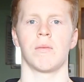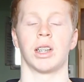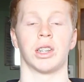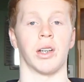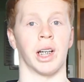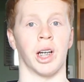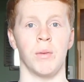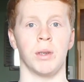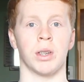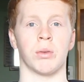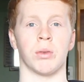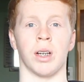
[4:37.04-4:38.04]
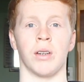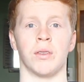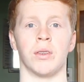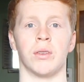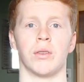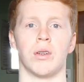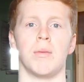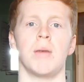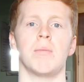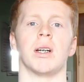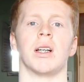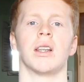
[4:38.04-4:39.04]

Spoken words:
So I hope this was helpful. Remember,